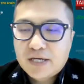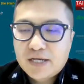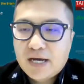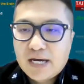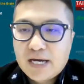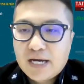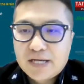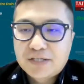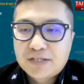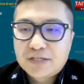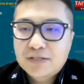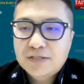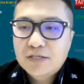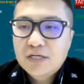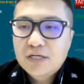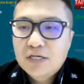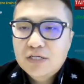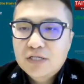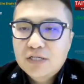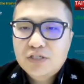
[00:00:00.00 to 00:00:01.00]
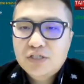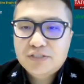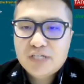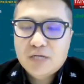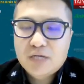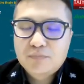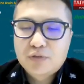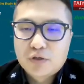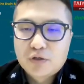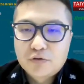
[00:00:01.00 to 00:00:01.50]
in Haining,
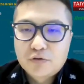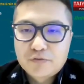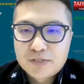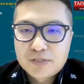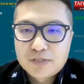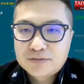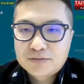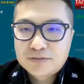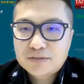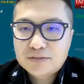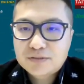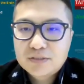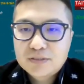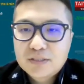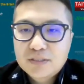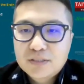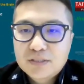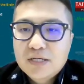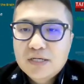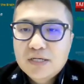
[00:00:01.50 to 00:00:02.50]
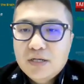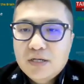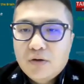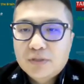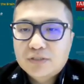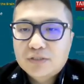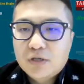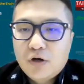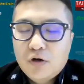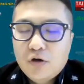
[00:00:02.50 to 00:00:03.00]
Zhejiang Province,
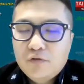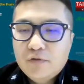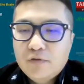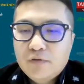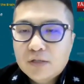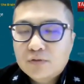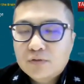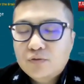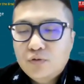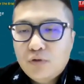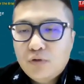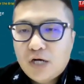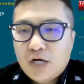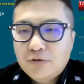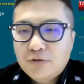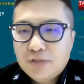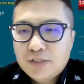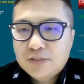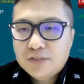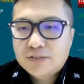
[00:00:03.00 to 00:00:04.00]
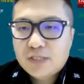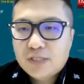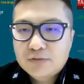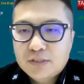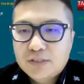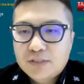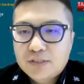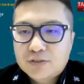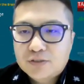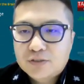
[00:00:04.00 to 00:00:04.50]
with over
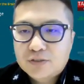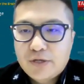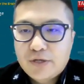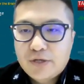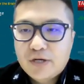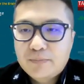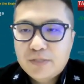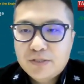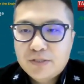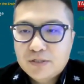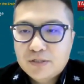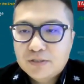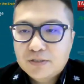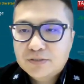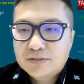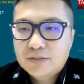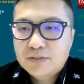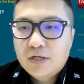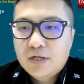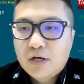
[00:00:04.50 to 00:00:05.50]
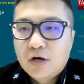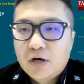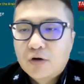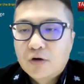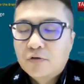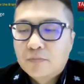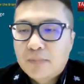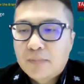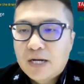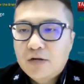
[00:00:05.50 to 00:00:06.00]
200,000 square meters
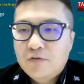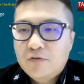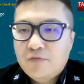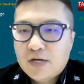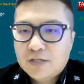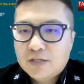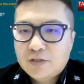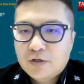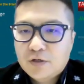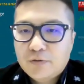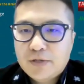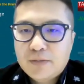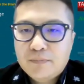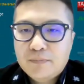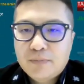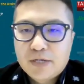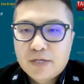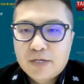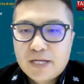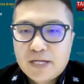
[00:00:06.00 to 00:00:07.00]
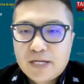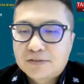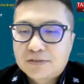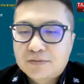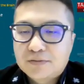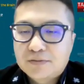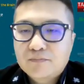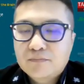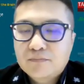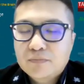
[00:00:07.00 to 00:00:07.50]
of manufacturing
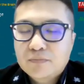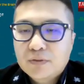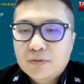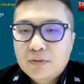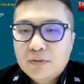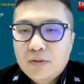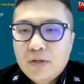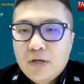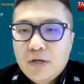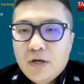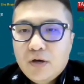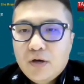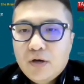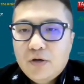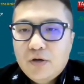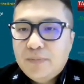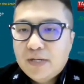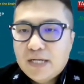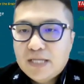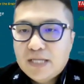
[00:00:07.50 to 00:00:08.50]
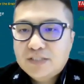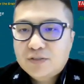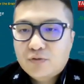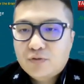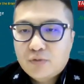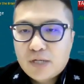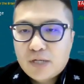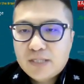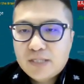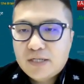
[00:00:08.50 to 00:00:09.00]
plant. We place
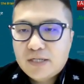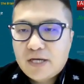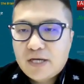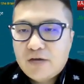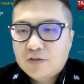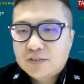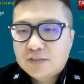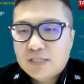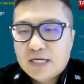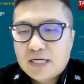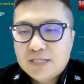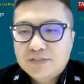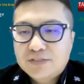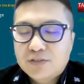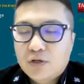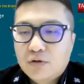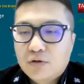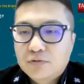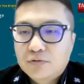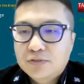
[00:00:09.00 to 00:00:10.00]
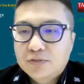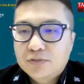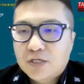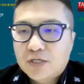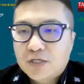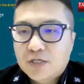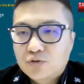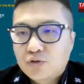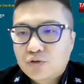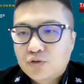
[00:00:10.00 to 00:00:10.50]
great emphasis on the
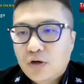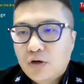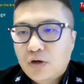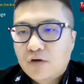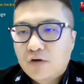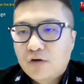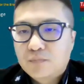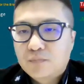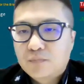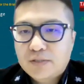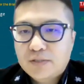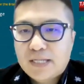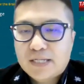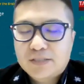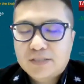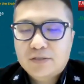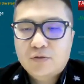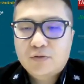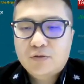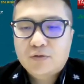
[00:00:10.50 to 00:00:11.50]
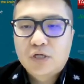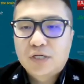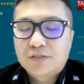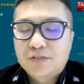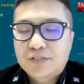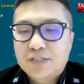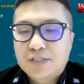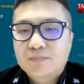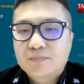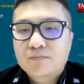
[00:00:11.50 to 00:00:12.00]
control of product
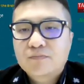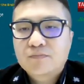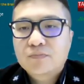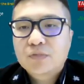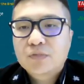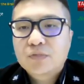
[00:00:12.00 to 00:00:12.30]
quality,